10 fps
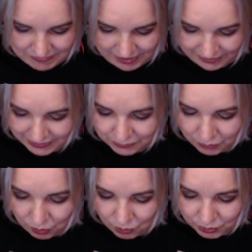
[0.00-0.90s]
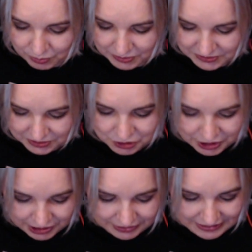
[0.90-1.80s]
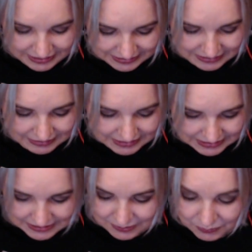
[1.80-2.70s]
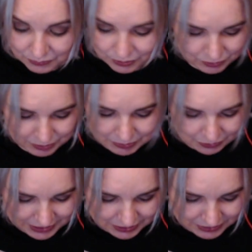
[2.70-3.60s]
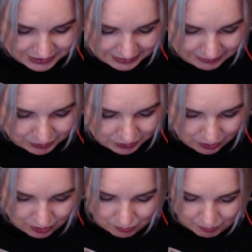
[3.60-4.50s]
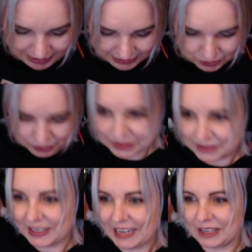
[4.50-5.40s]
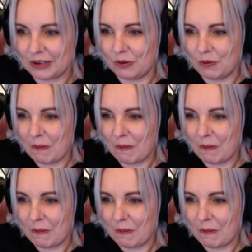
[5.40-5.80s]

I think of all the ones, the cherry I like the least. For some crazy reason, but oh my goodness, thank you!